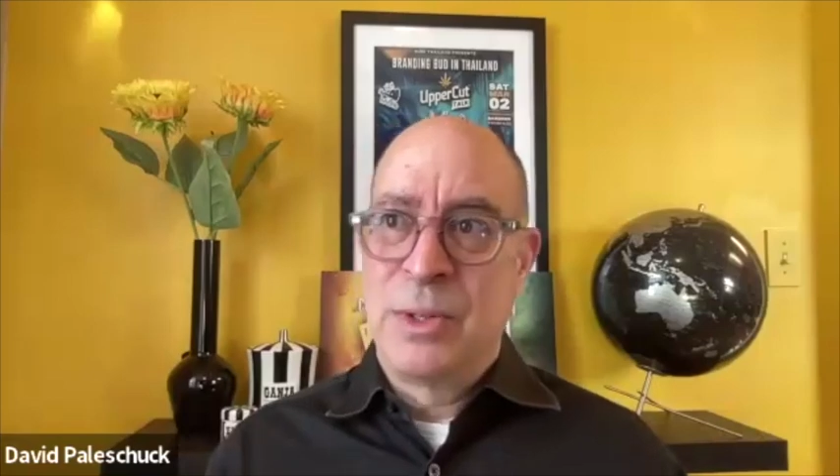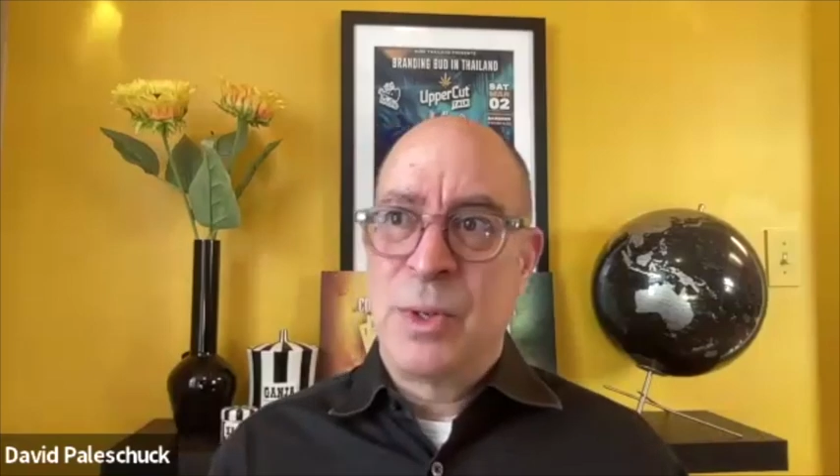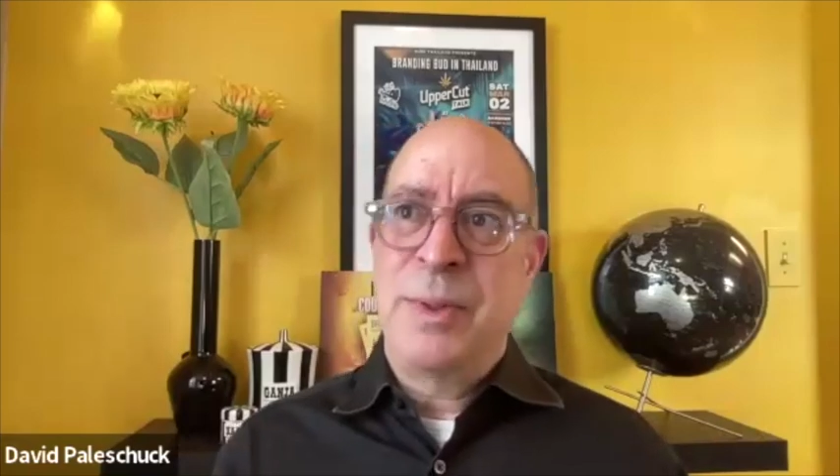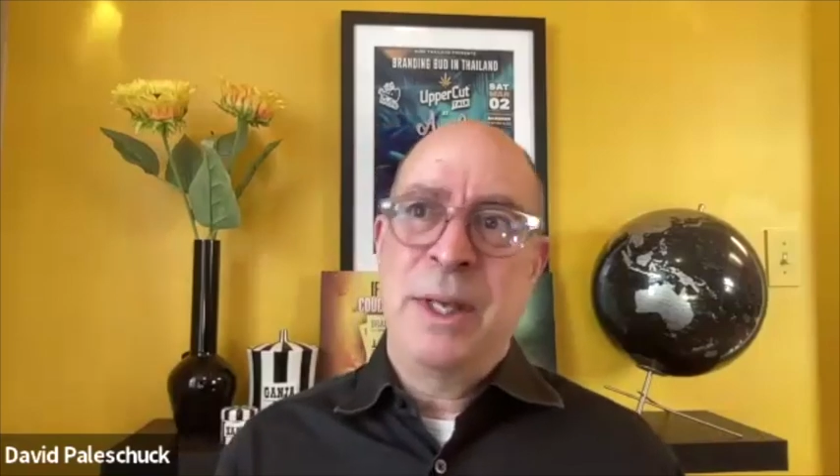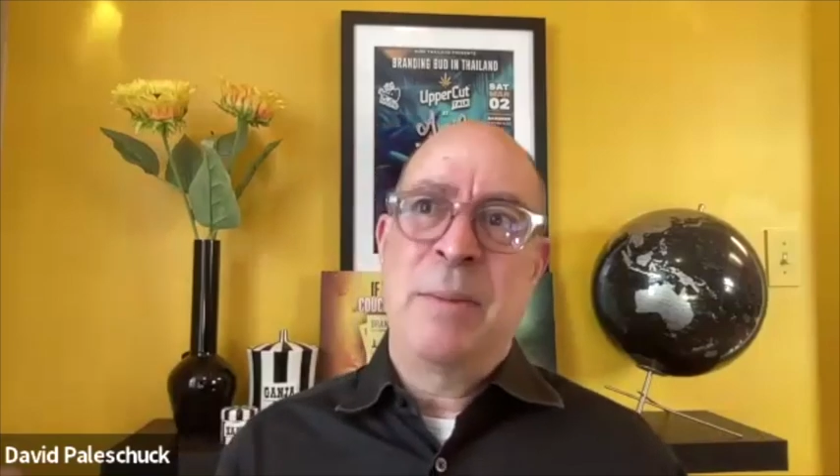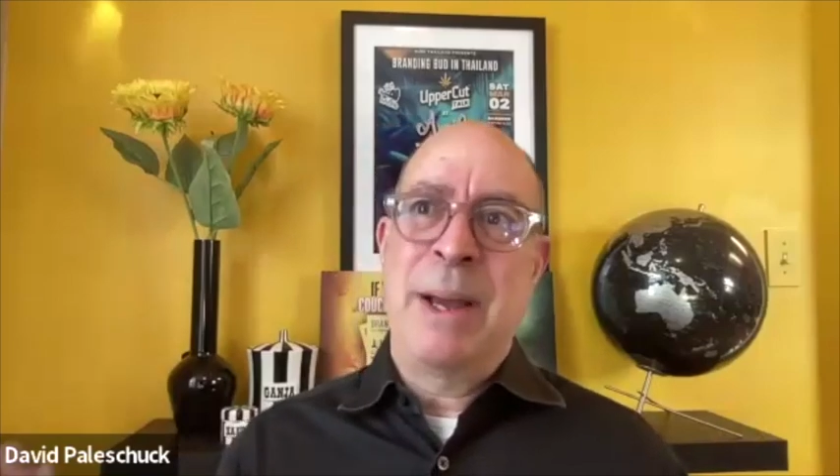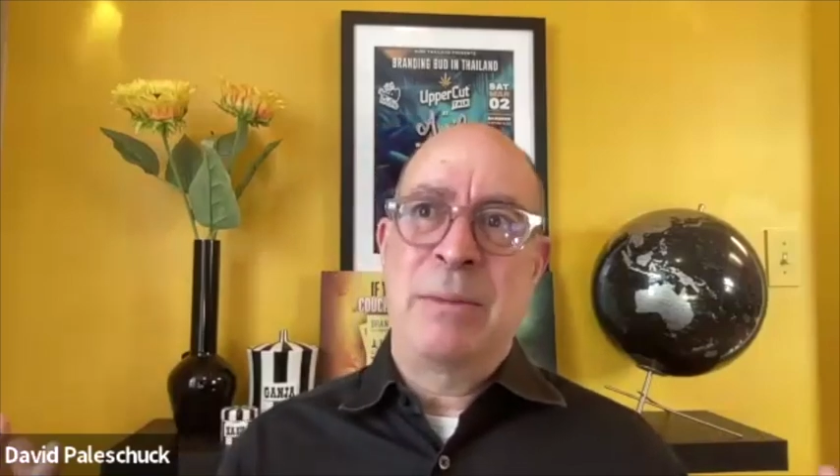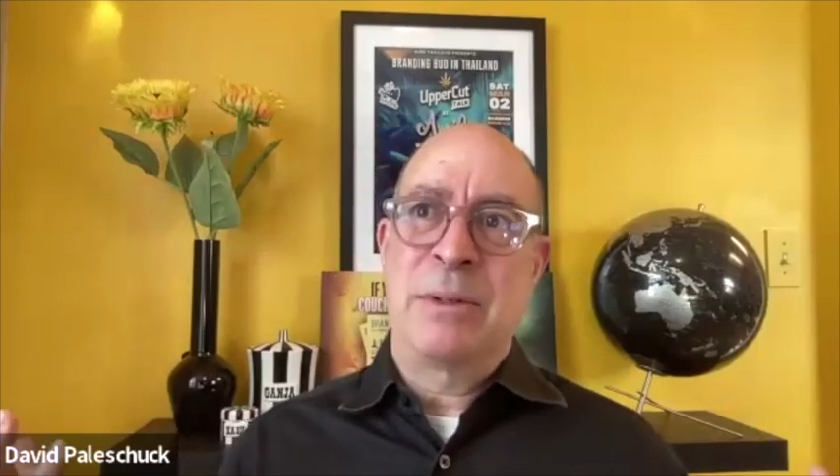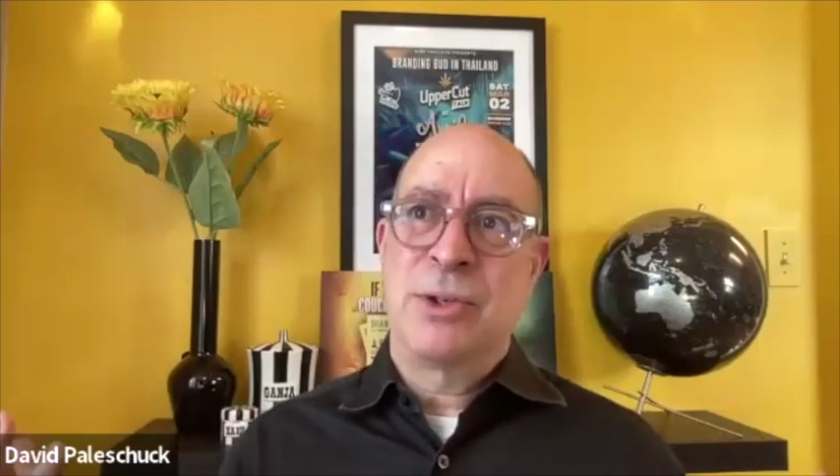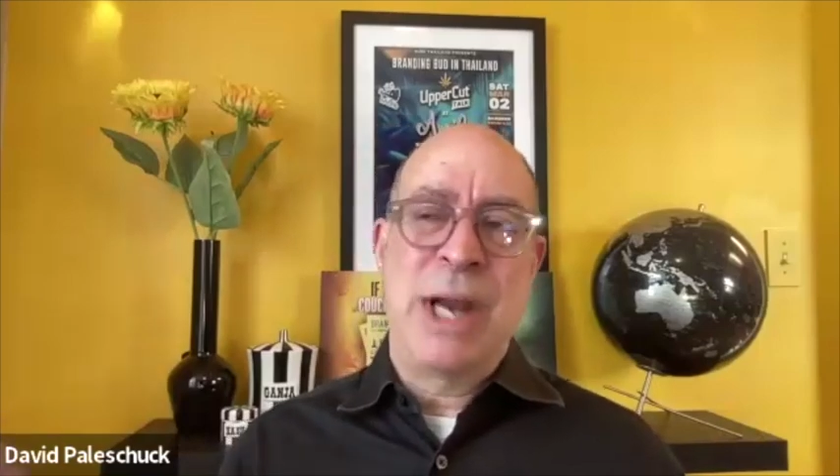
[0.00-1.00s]
So think
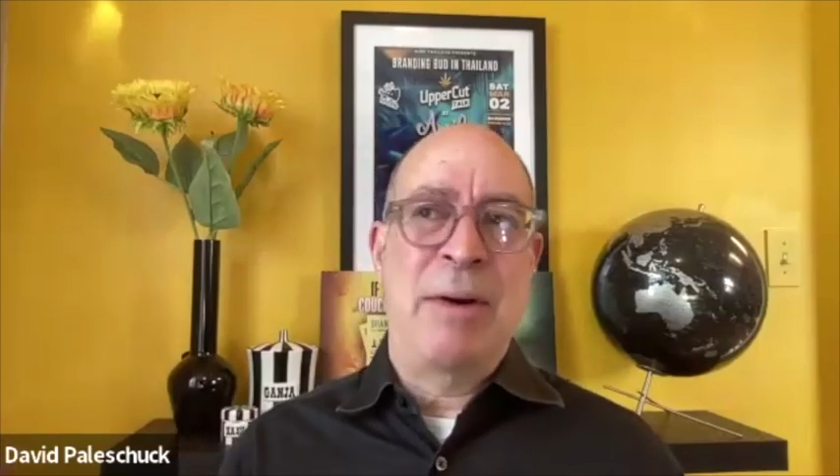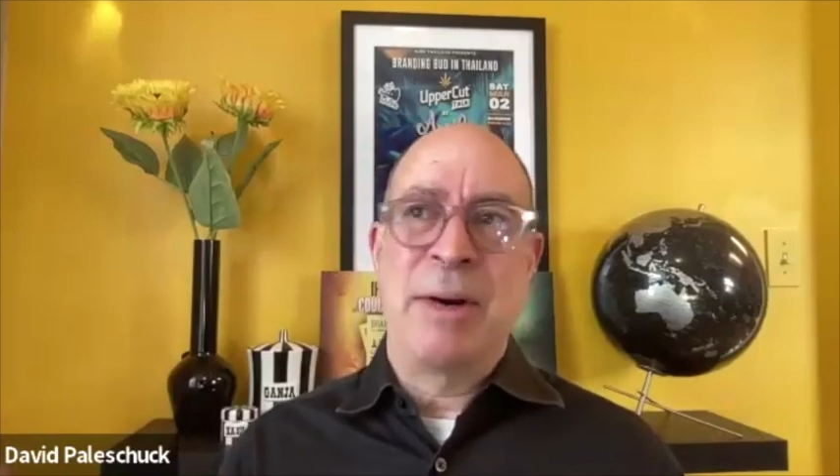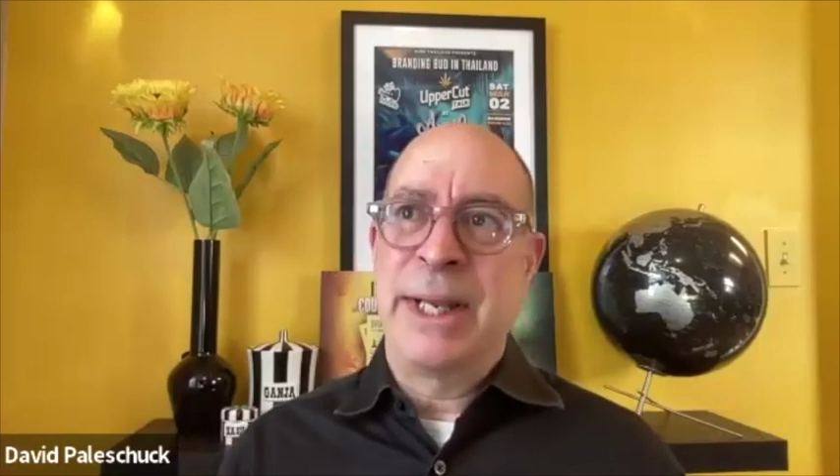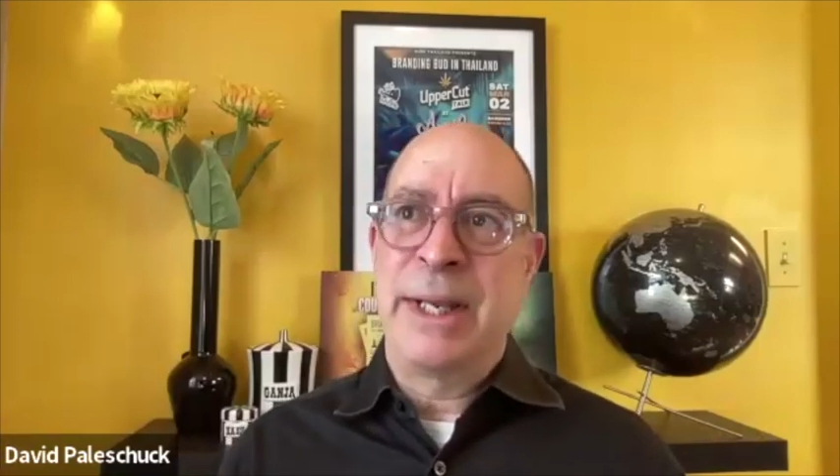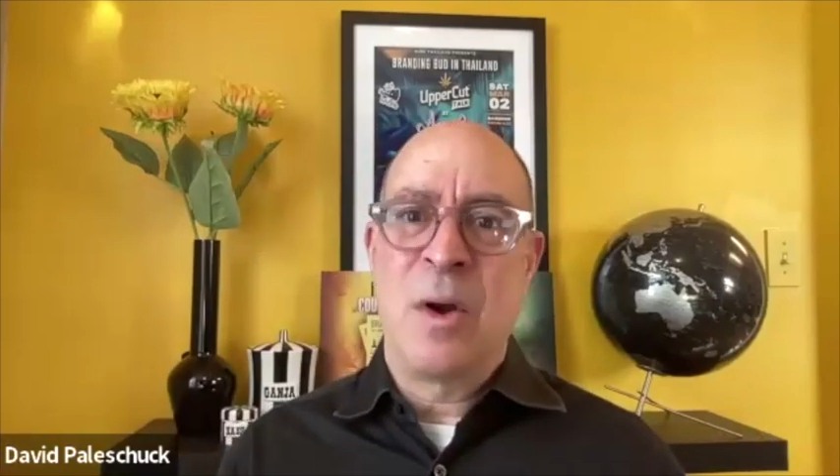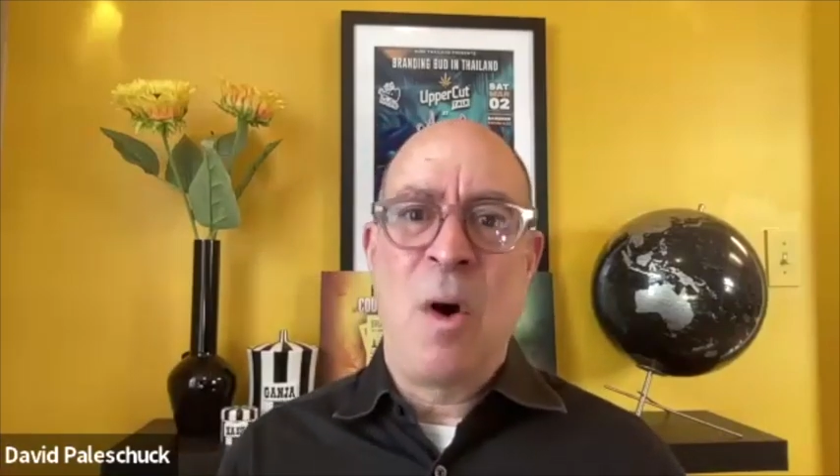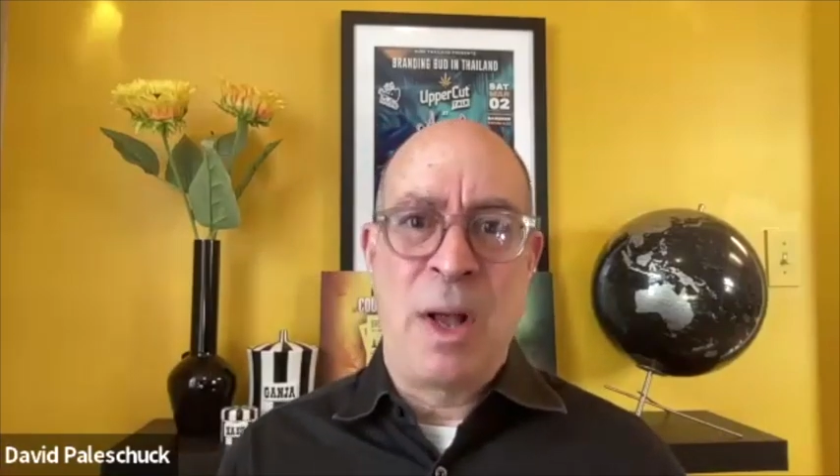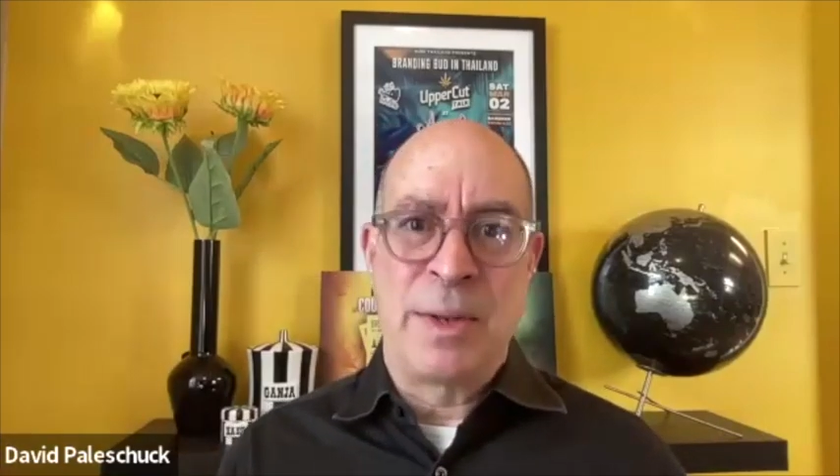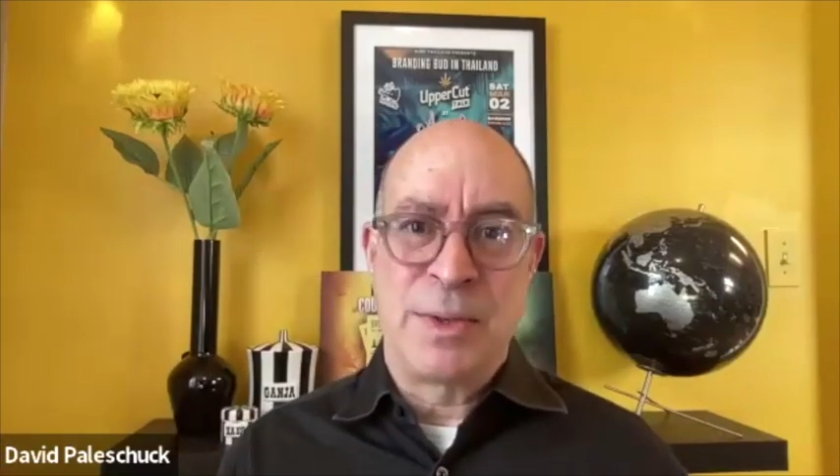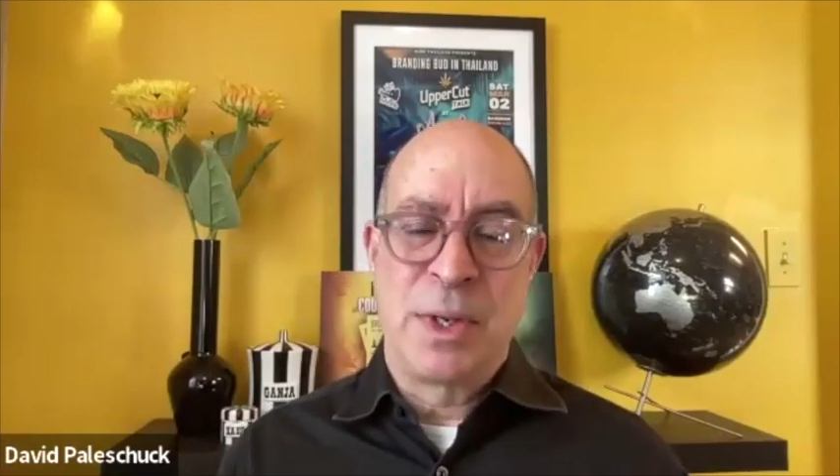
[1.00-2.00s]
about charity and
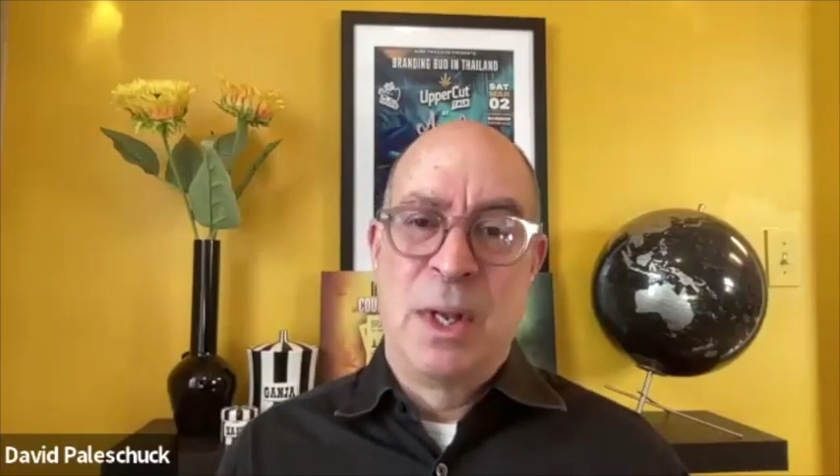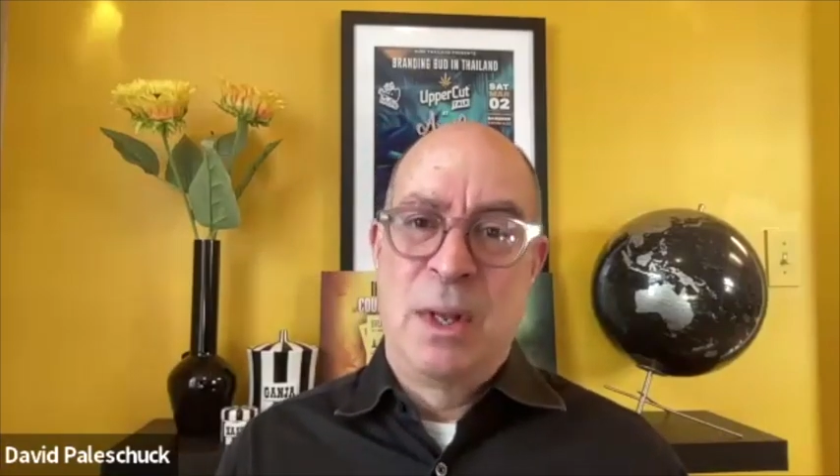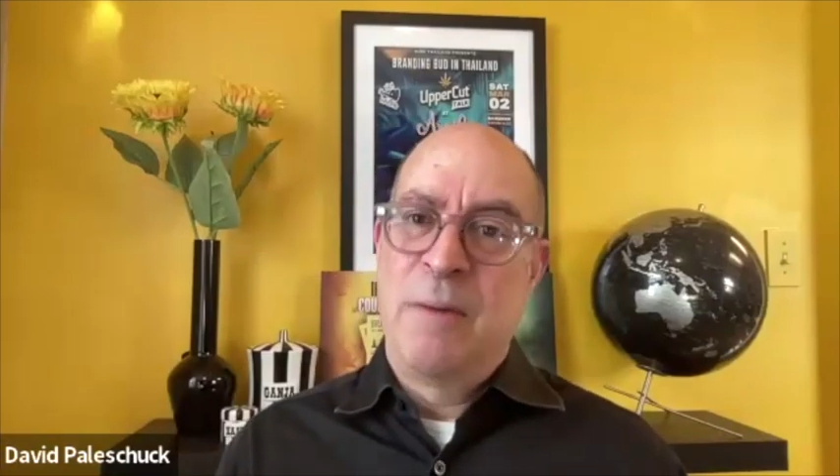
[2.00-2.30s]
cause.